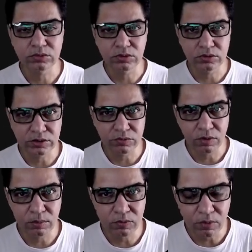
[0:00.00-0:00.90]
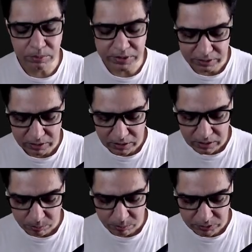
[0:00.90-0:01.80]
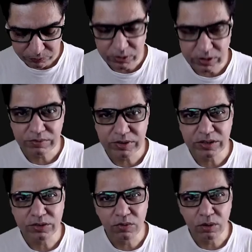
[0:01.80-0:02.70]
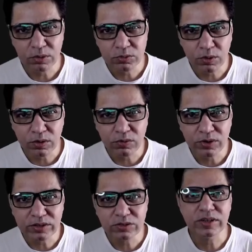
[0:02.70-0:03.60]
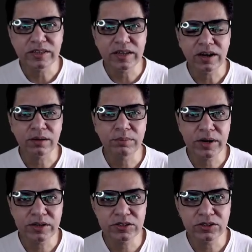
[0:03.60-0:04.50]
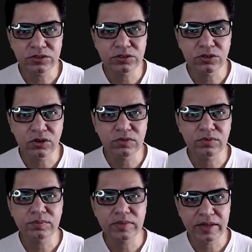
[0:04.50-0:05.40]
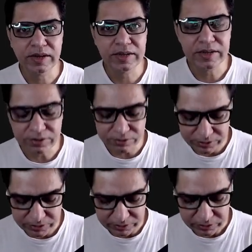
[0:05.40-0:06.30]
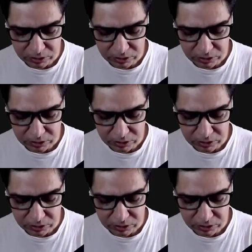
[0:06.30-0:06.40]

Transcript: in the form of vomiting. But if you give it in the form of small fluids, there are better chances of getting it retained.